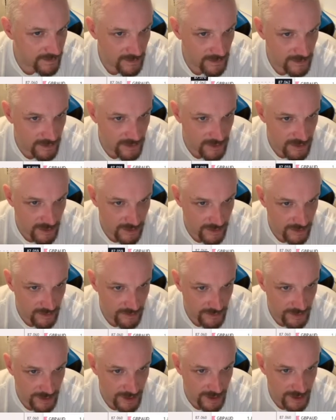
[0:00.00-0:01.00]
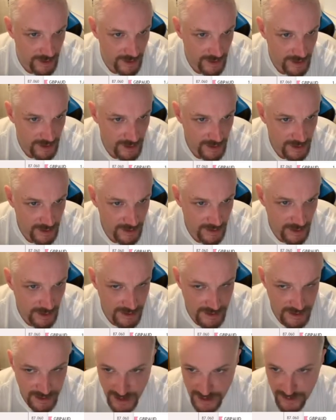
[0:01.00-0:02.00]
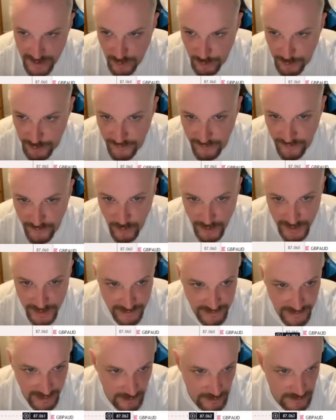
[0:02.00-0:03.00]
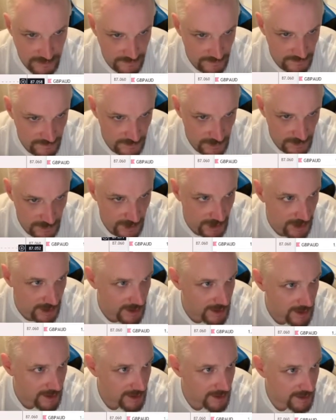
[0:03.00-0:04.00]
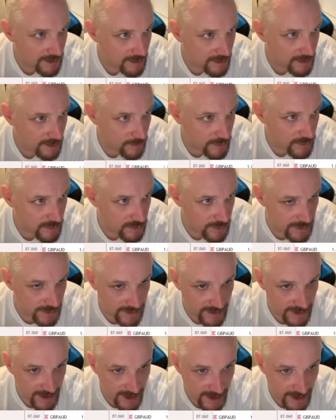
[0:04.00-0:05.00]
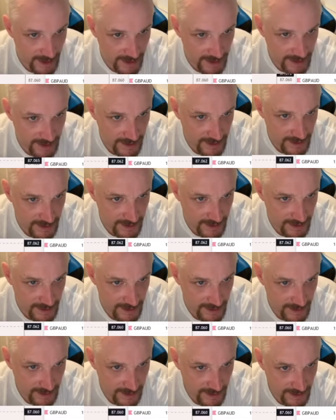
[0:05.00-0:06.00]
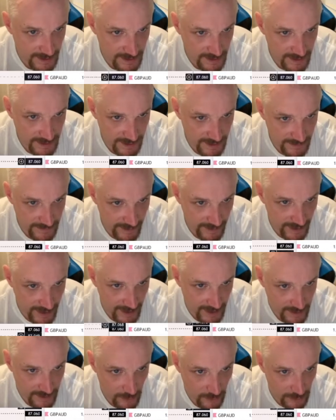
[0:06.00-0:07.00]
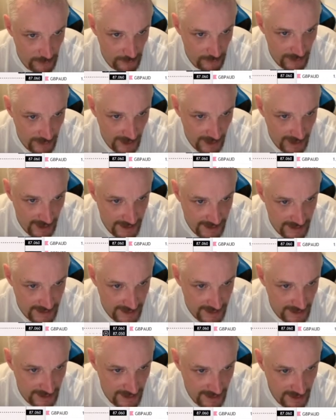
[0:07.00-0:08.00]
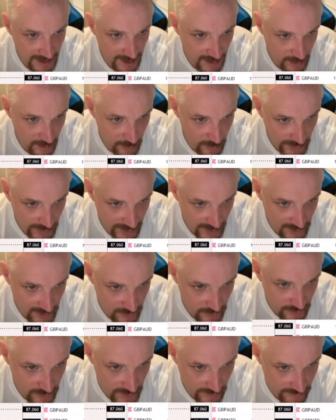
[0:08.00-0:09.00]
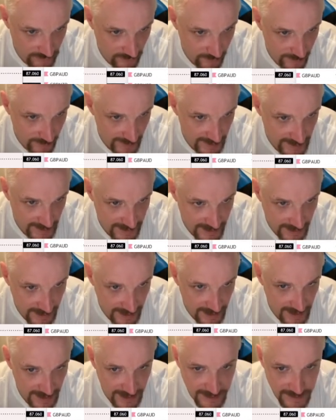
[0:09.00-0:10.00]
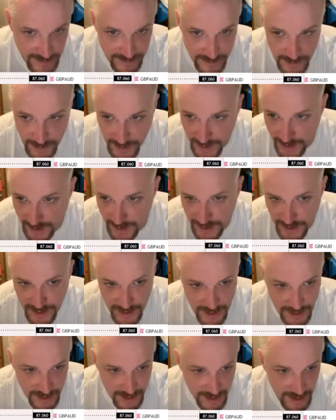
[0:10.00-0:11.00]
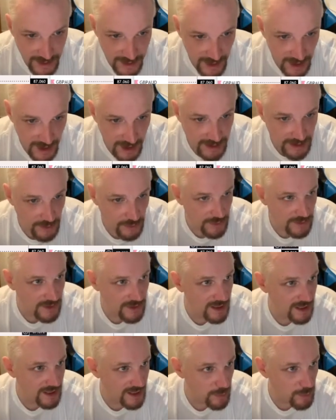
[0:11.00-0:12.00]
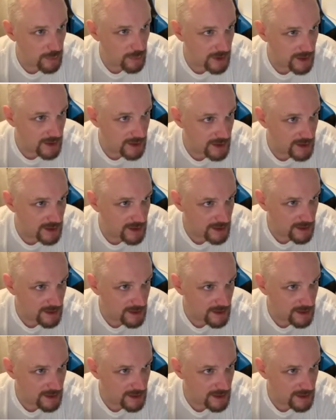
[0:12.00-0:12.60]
horizontal rear, that's your last up before you're down, okay? Between there and there, although the highs here, break structure from here to here, okay? Your TP